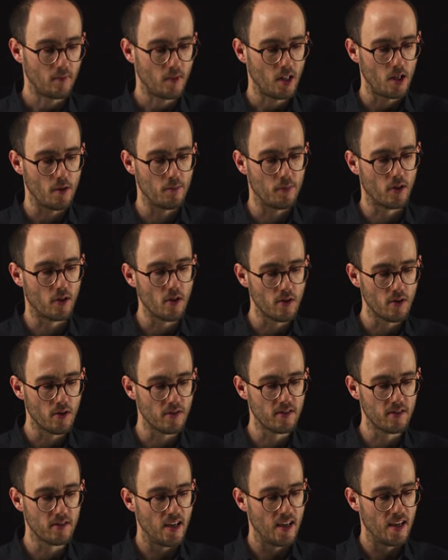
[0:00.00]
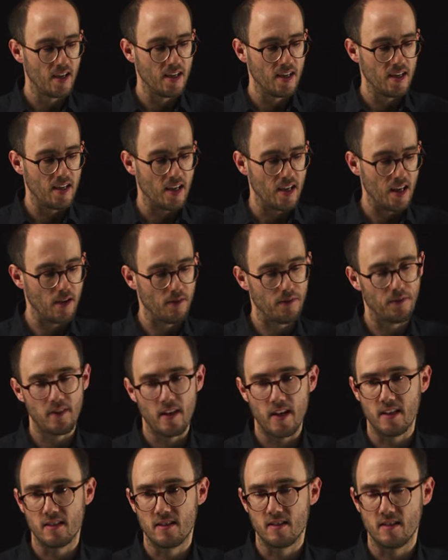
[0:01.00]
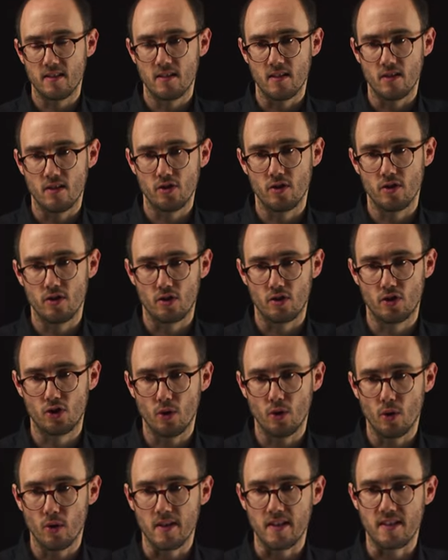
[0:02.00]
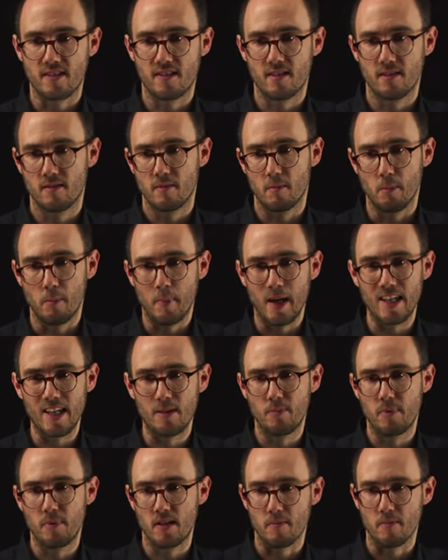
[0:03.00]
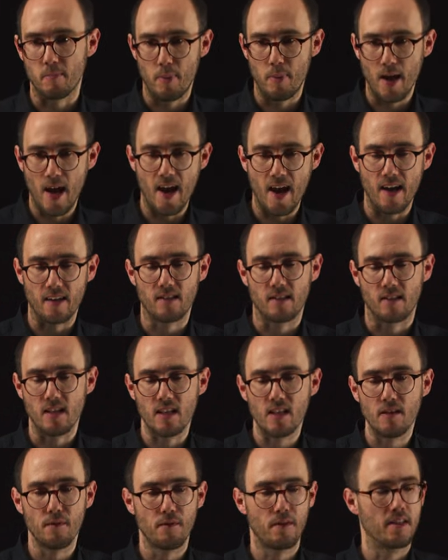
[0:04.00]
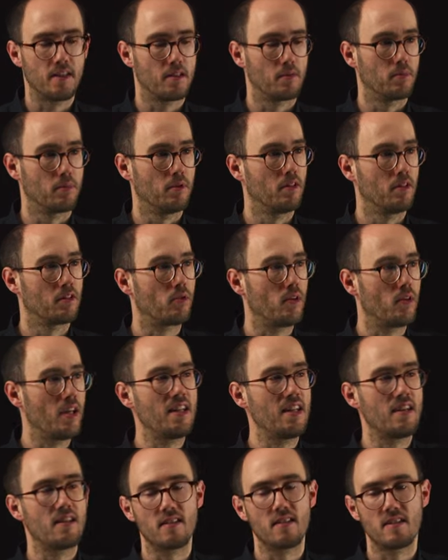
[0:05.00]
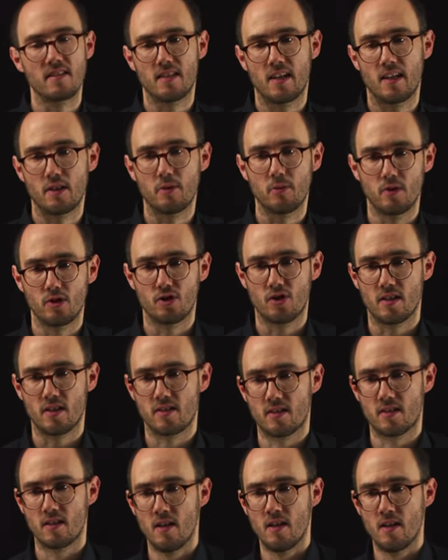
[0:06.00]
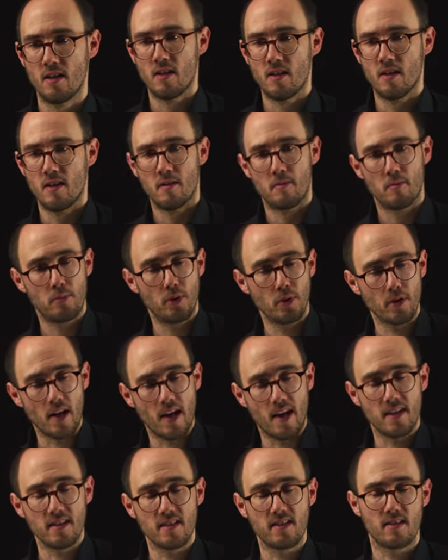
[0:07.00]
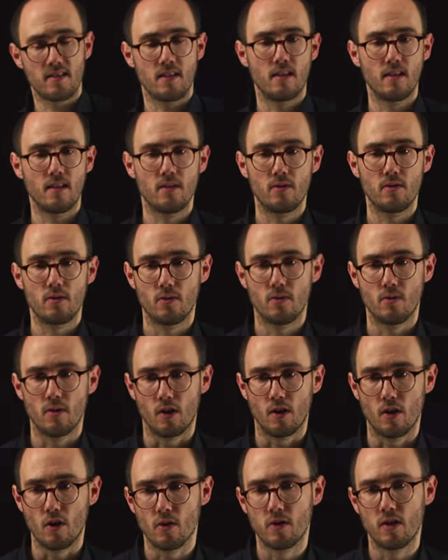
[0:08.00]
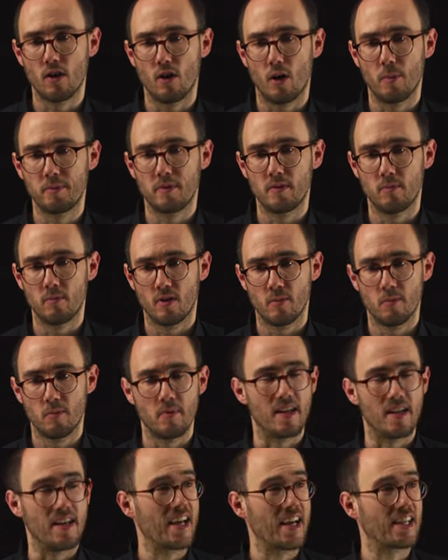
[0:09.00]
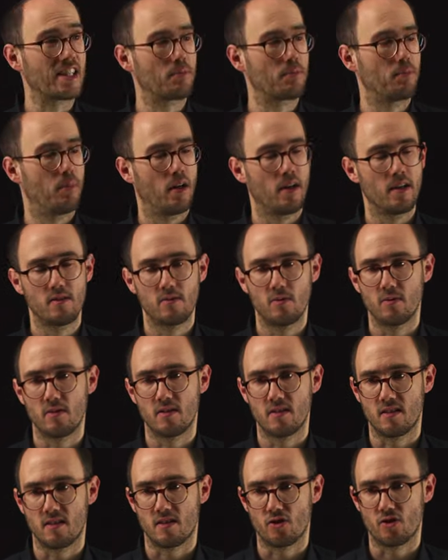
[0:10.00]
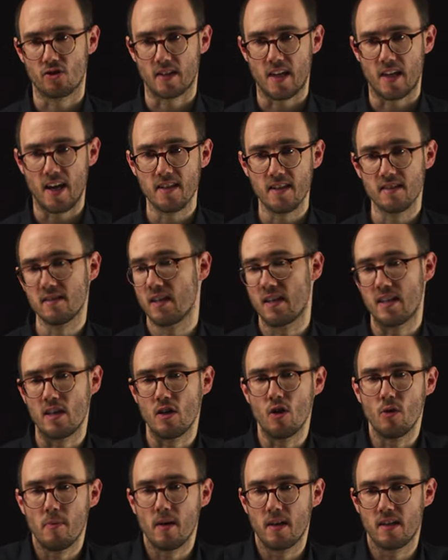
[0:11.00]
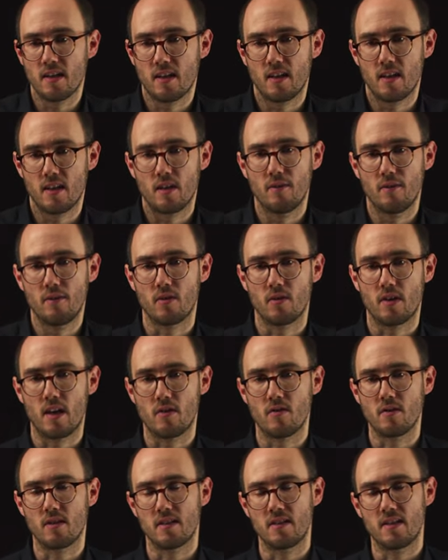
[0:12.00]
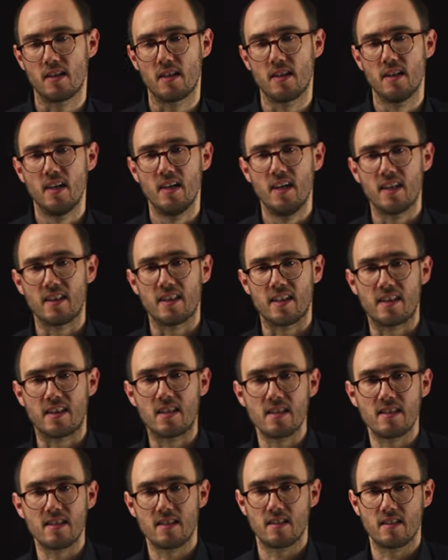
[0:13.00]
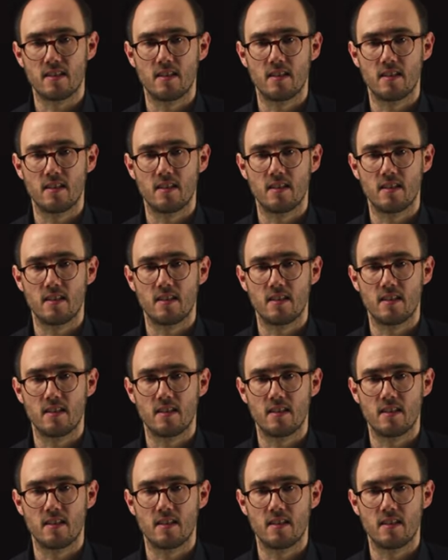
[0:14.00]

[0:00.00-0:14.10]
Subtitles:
Because if that initial choice might be bad and infeasible, gradient descent will just put us into a local optimum next byte to this initial guess, and nobody can give you a guarantee that this